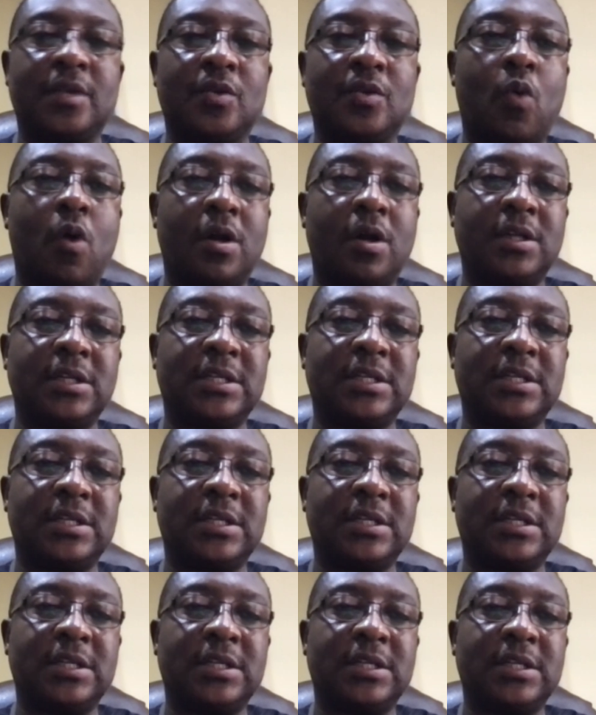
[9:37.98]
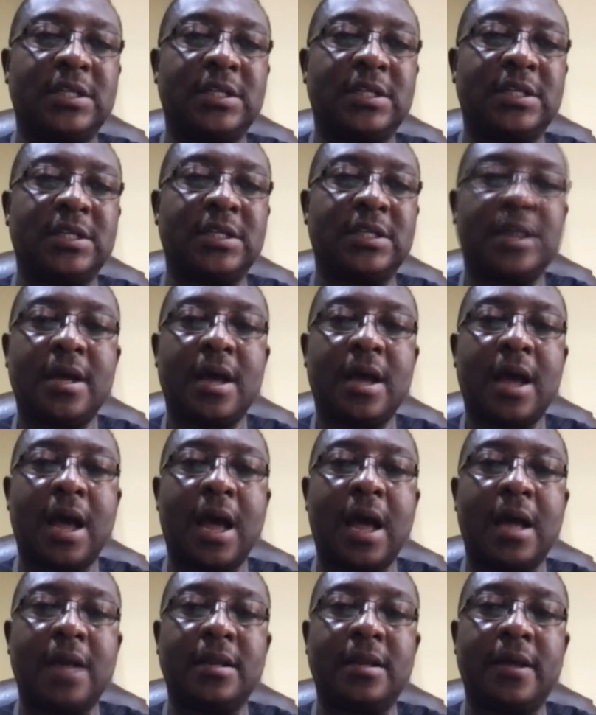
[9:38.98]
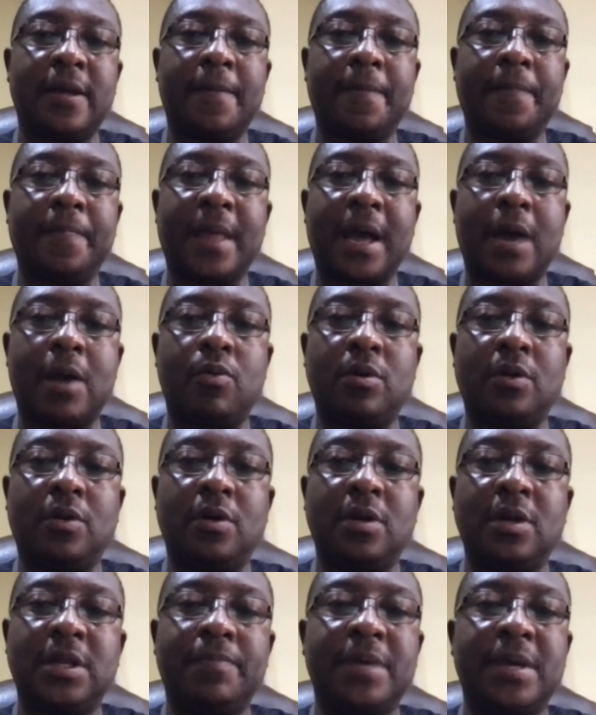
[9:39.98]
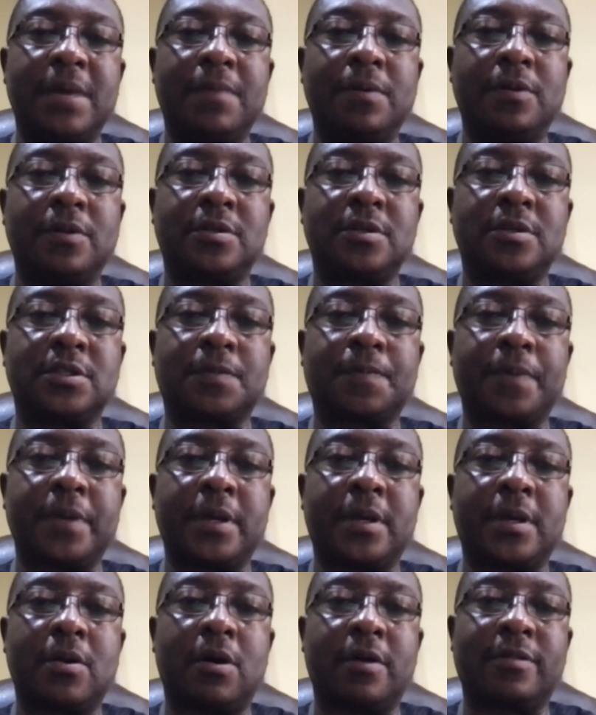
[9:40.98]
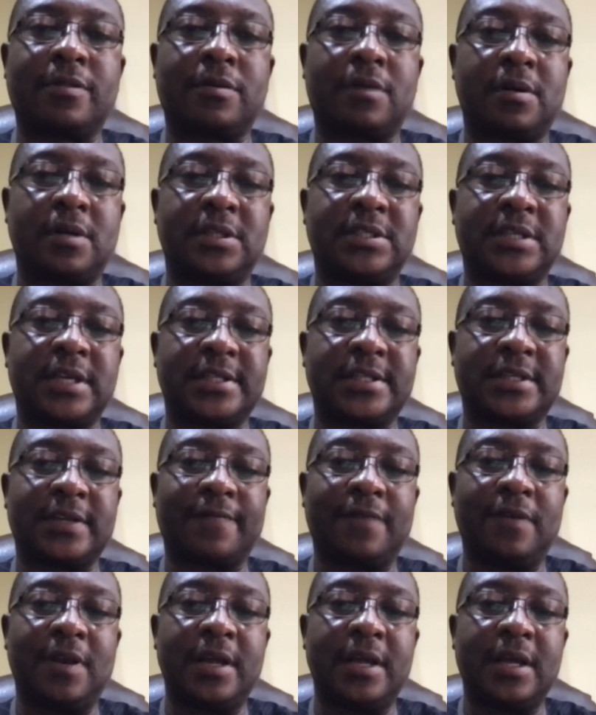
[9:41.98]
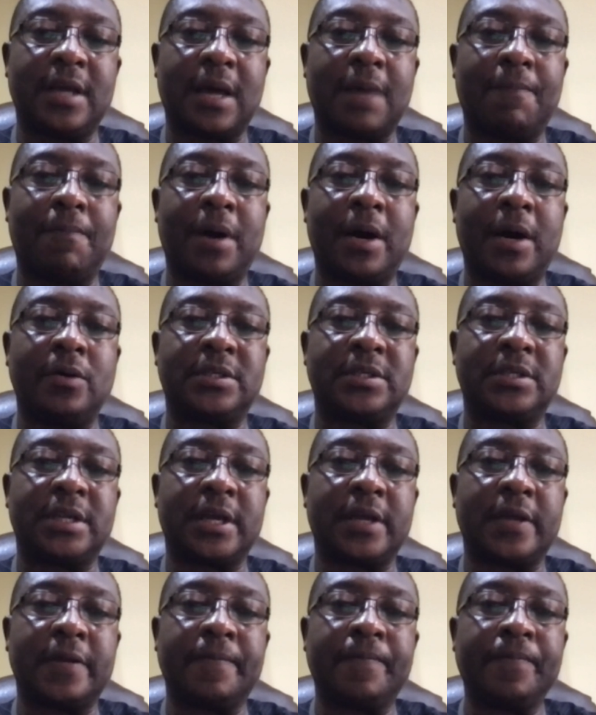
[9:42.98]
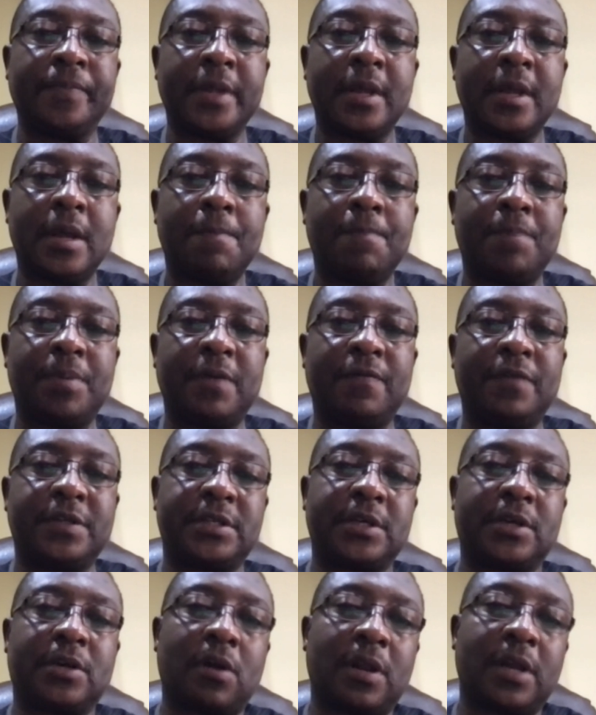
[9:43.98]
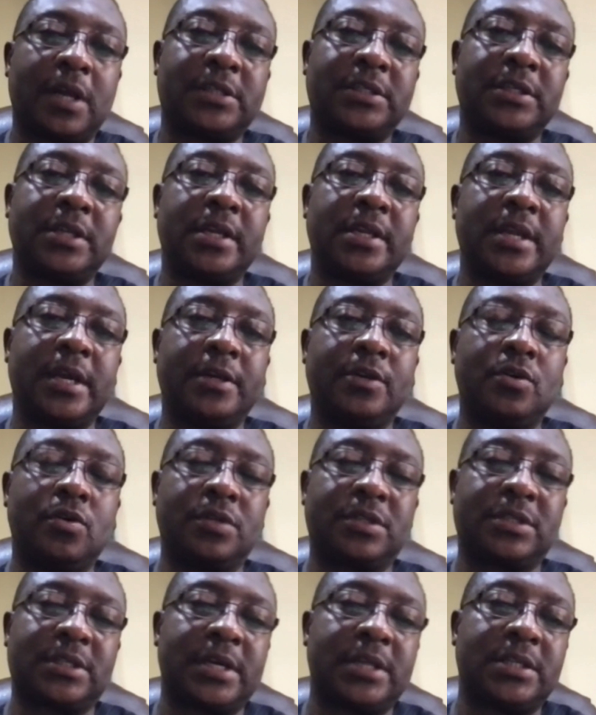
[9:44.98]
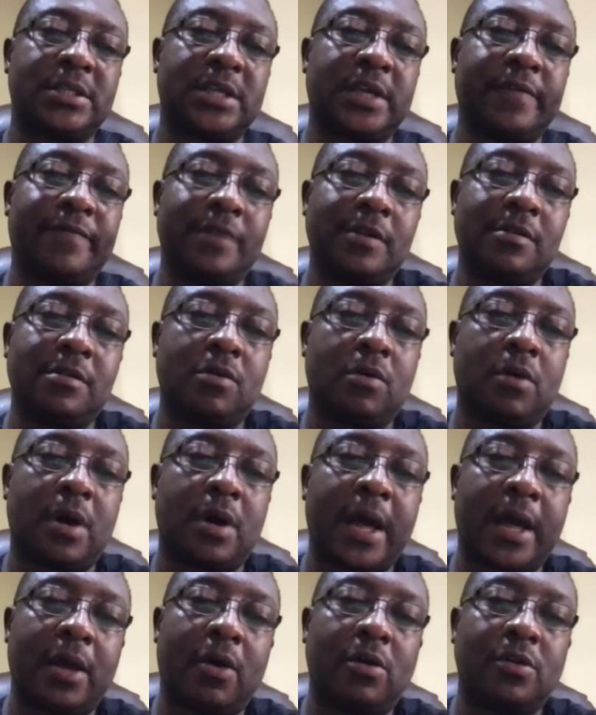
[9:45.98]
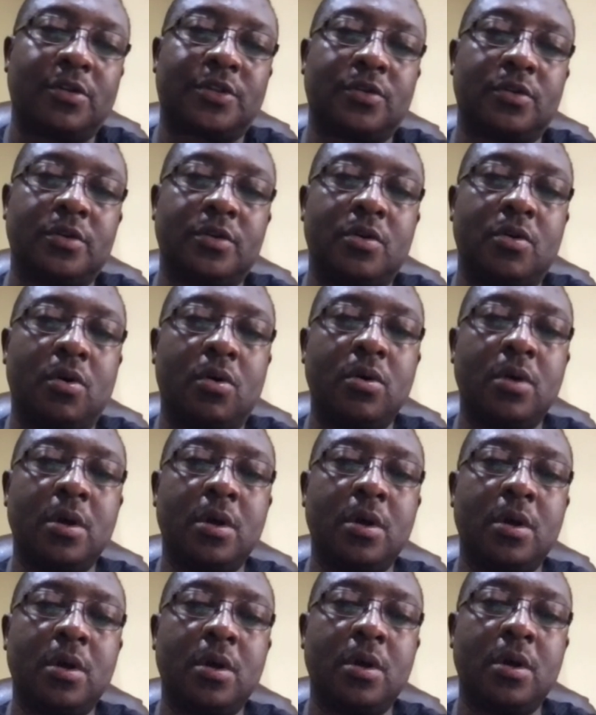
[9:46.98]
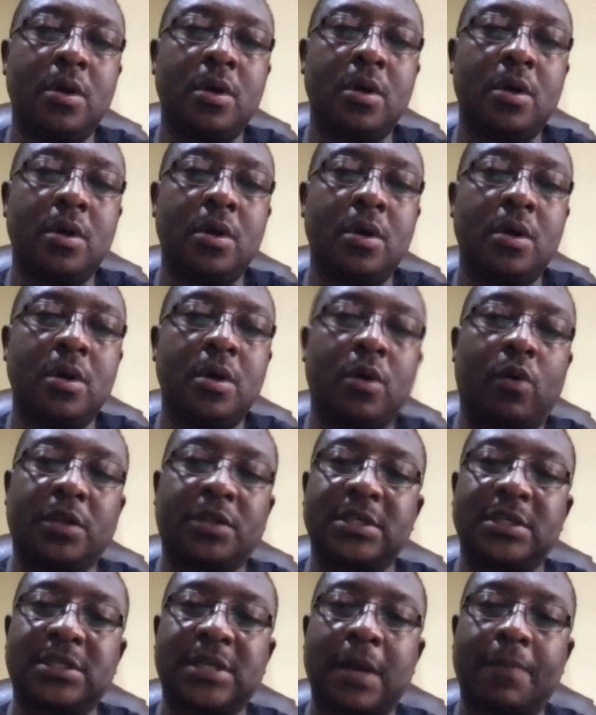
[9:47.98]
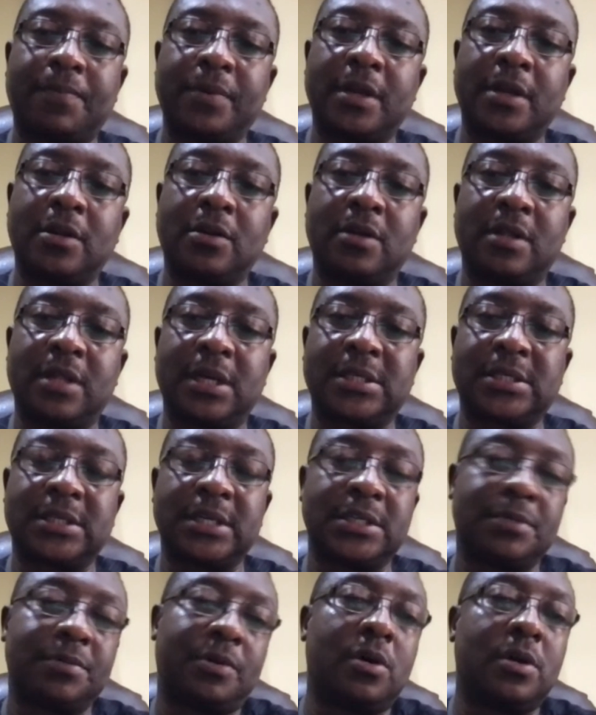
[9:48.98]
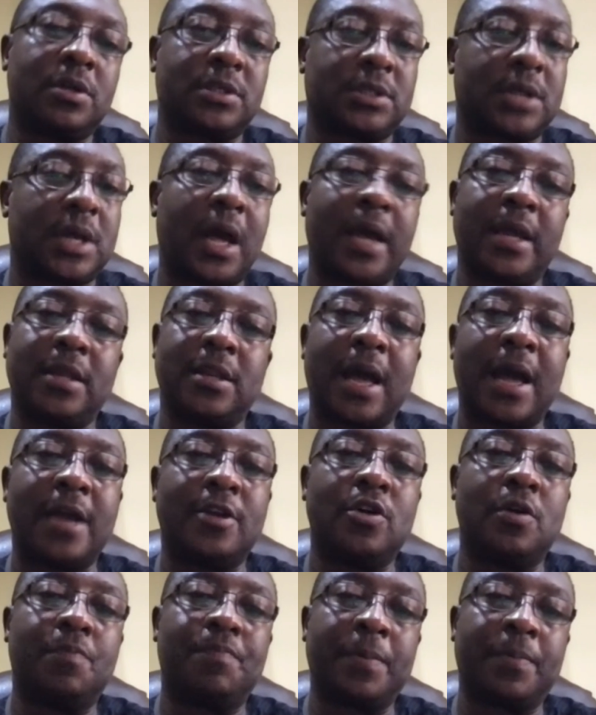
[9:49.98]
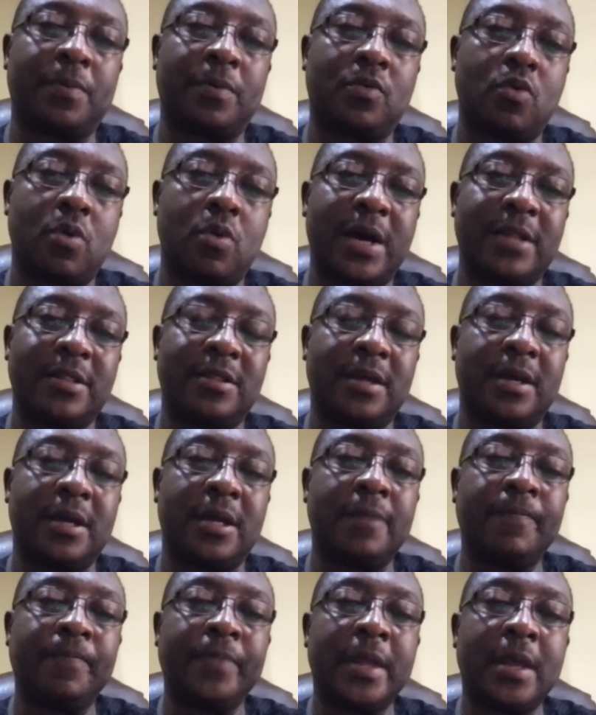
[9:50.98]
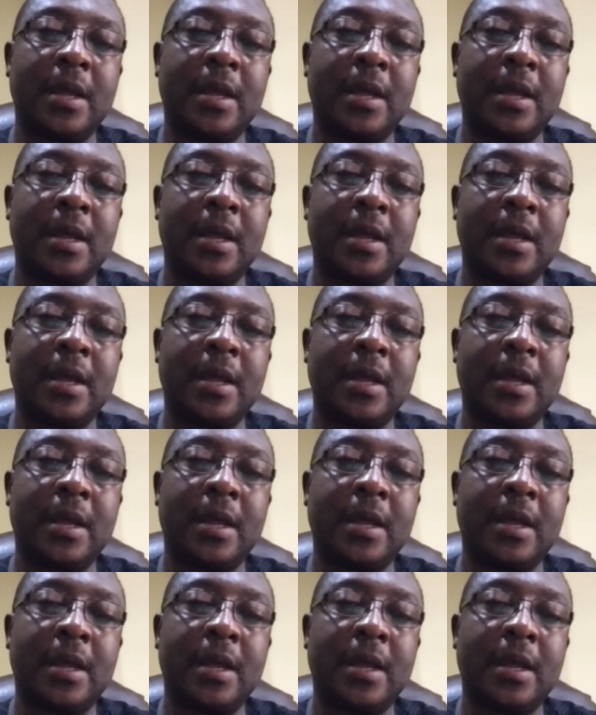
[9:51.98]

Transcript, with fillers: one seat, and um, I will only be able to speak authoritatively about uh, collection in Edo State, even though I also know a bit of what is happening in other states because I, I know people who are there.